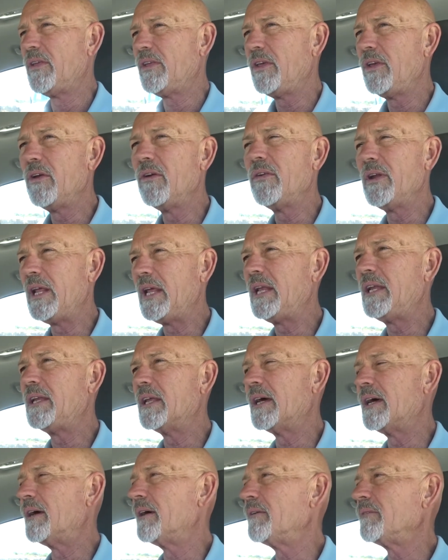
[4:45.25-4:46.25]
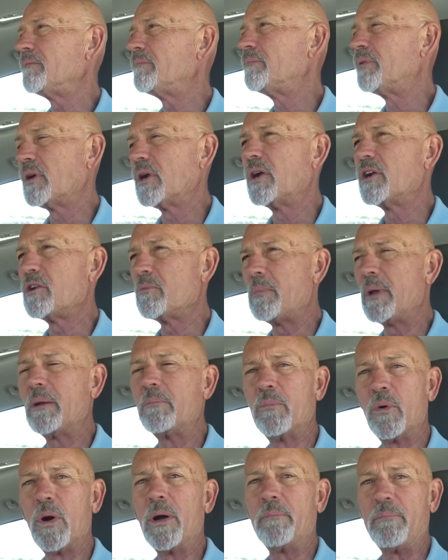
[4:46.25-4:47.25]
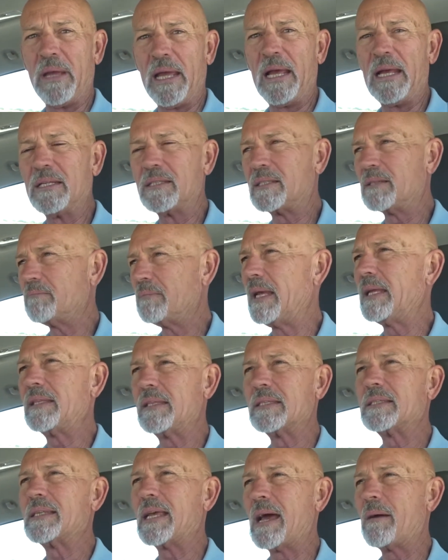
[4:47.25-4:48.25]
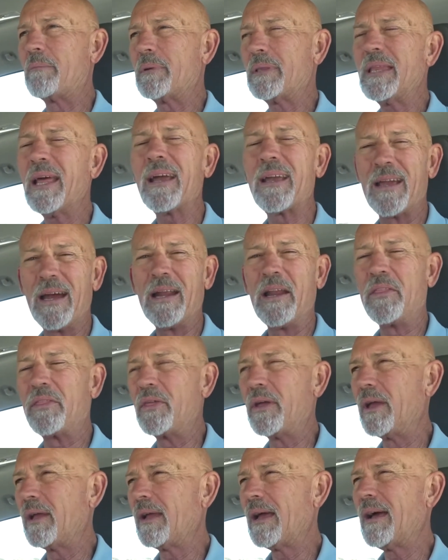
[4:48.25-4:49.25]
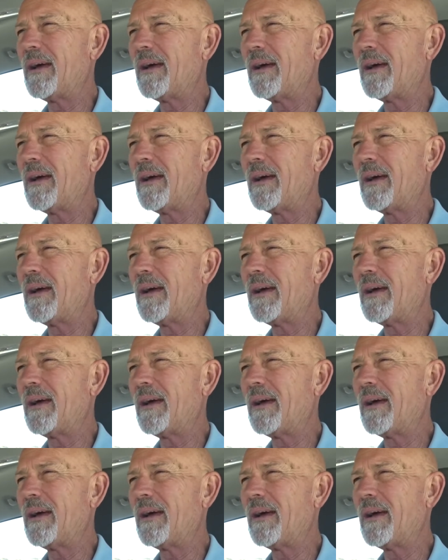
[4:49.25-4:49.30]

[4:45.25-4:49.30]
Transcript: You need to put on your big boy pants and make this happen, that kind of thing.